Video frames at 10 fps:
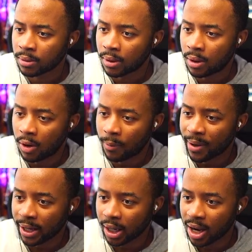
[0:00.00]
Oh
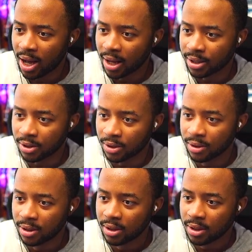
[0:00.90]
my god, dude.
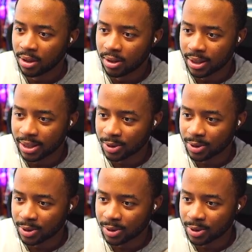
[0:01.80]
Look at those